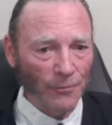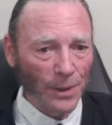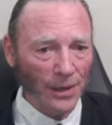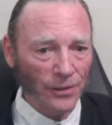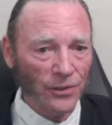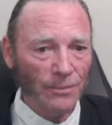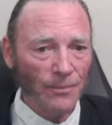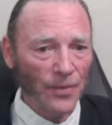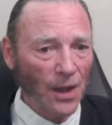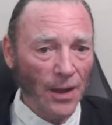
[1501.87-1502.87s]
minutes.
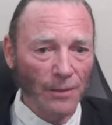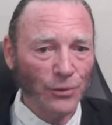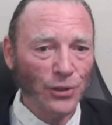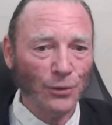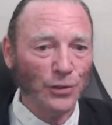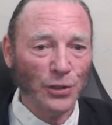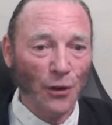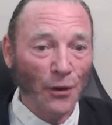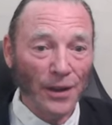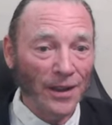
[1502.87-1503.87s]
I am so
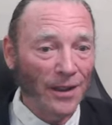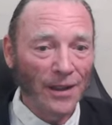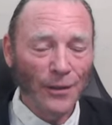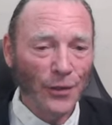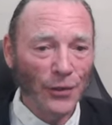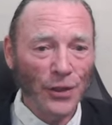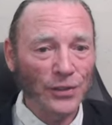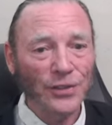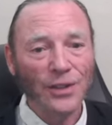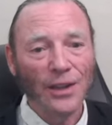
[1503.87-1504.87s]
sorry that
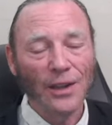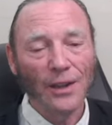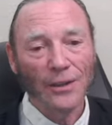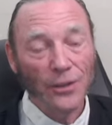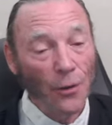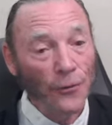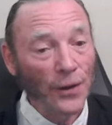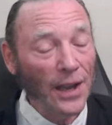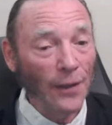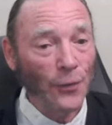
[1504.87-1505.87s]
this... Don't
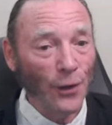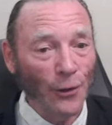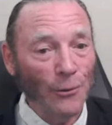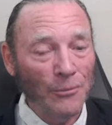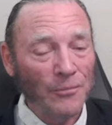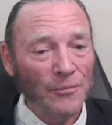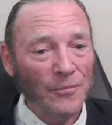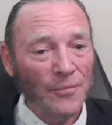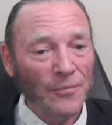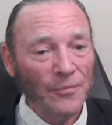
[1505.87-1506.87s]
forget, though,
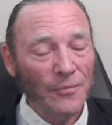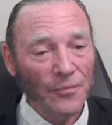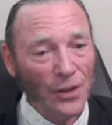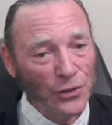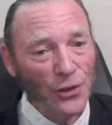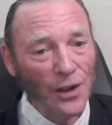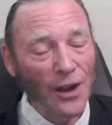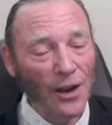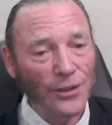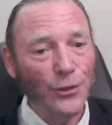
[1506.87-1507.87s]
this took
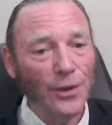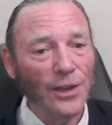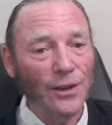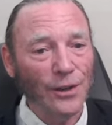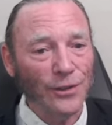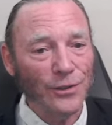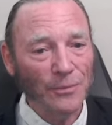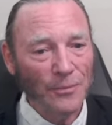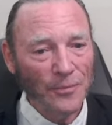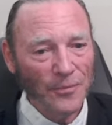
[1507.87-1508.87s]
100 years
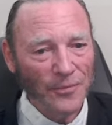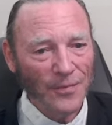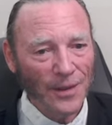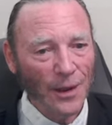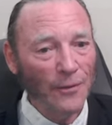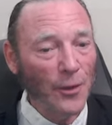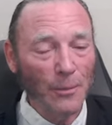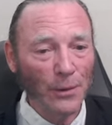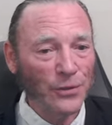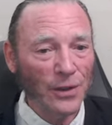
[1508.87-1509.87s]
of the
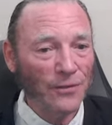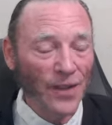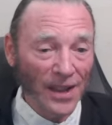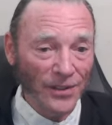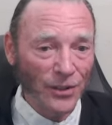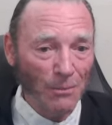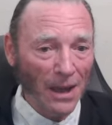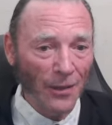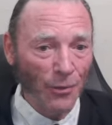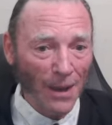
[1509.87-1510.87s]
most advanced
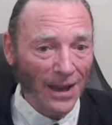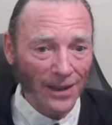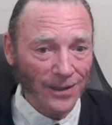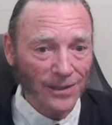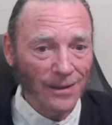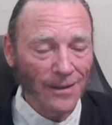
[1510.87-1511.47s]
mathematics